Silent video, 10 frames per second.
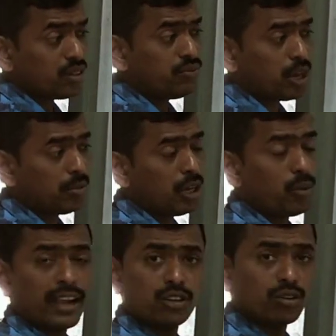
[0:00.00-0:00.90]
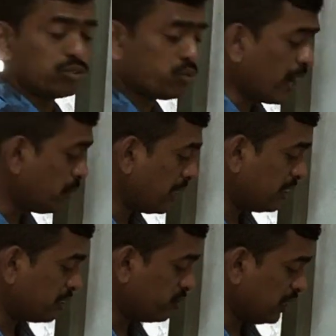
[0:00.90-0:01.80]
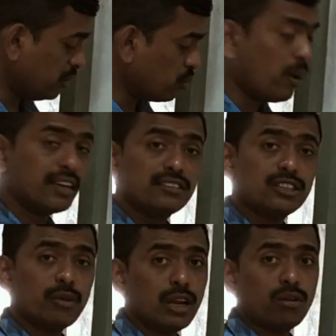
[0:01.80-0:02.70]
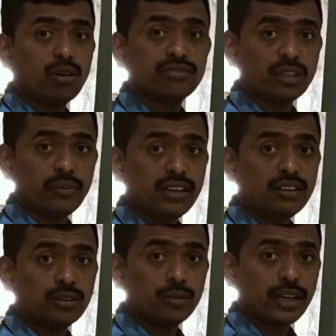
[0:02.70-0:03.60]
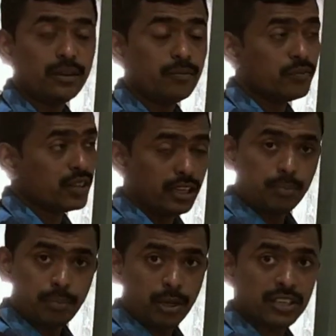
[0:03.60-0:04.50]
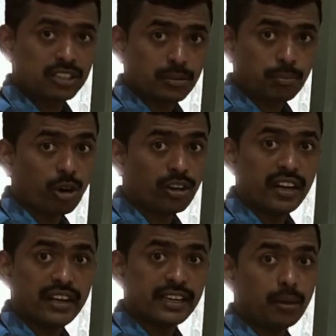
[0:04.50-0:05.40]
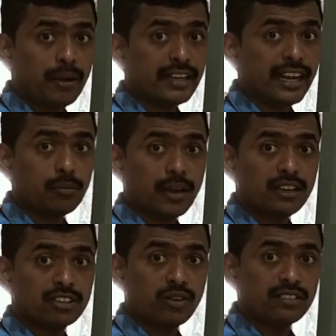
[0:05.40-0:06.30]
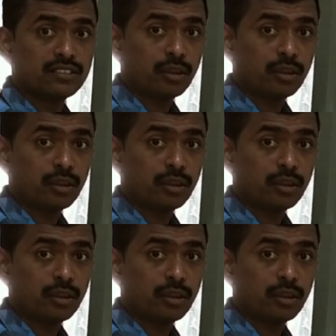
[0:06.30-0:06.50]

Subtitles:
formula, y equals y minus 1, y is the value of 7. Okay, in previous step already decrement 8 minus 1